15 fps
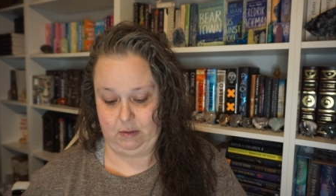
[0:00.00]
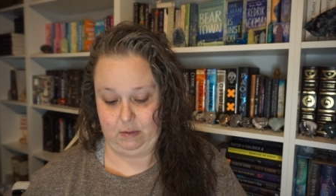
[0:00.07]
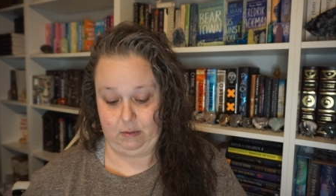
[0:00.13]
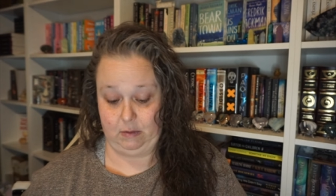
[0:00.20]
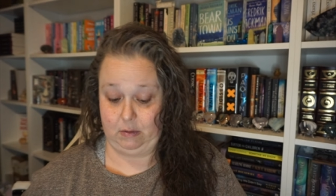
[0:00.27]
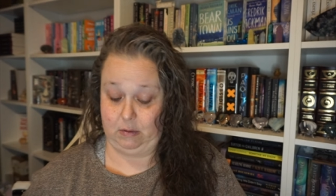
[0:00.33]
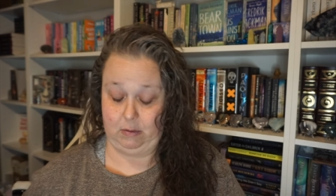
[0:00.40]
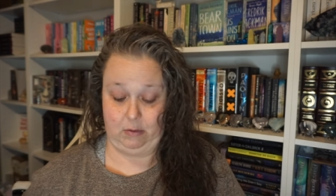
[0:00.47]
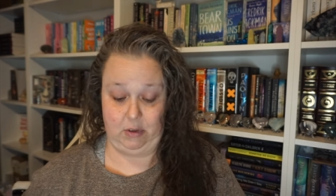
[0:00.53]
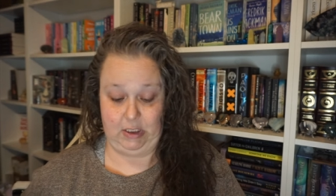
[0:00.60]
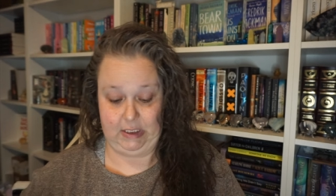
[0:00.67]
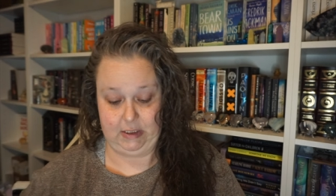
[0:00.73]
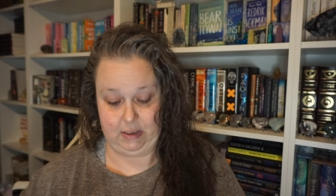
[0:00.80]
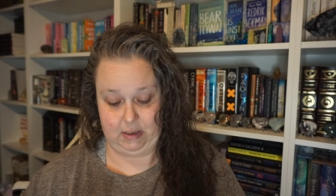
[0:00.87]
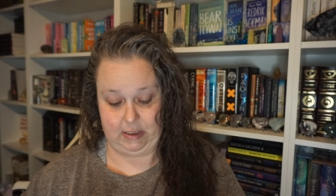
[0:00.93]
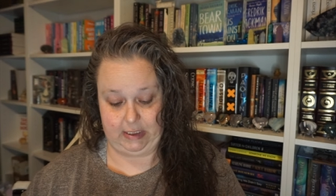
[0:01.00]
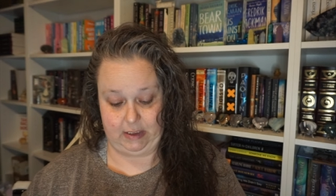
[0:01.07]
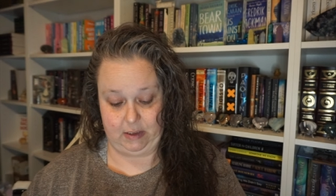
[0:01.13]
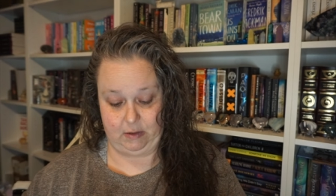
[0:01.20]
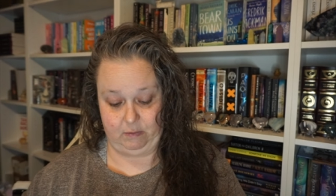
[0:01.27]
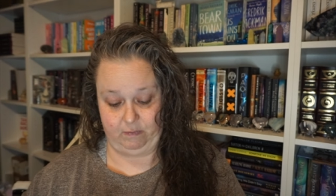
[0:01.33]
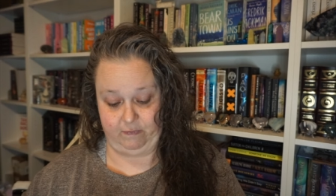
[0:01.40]
Oh, Jesus,
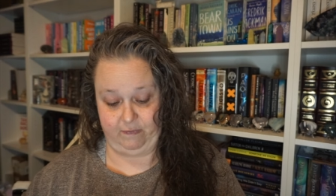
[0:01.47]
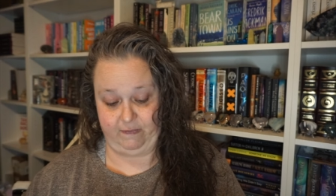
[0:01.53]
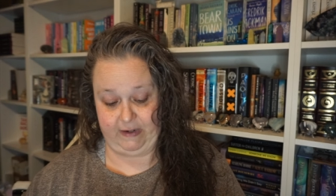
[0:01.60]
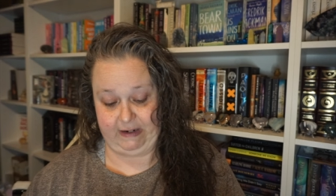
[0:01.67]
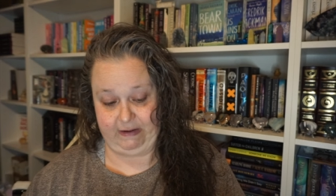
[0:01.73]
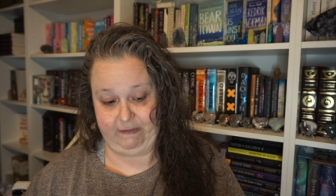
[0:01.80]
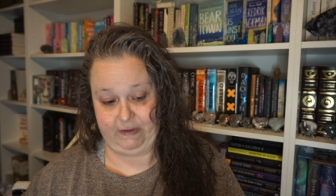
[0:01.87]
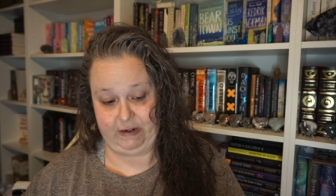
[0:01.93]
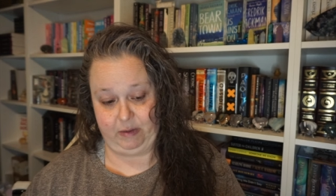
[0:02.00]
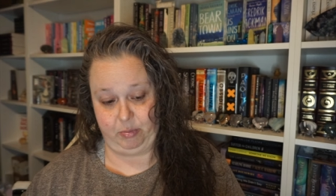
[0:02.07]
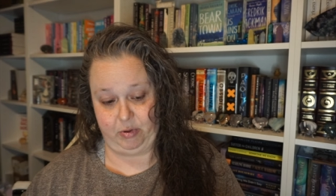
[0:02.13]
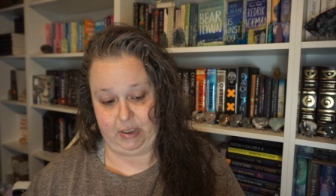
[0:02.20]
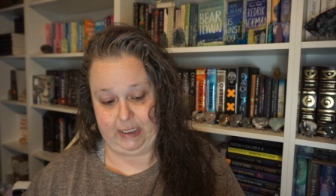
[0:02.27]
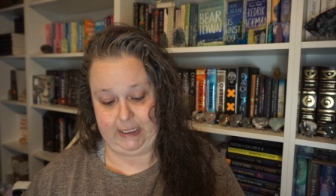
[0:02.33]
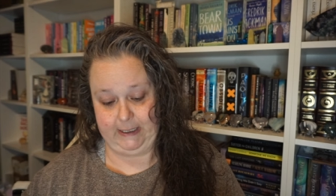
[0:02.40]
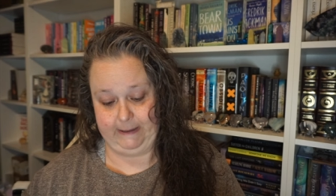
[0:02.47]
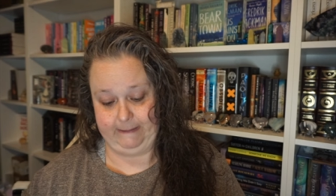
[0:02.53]
that's very, very pretty.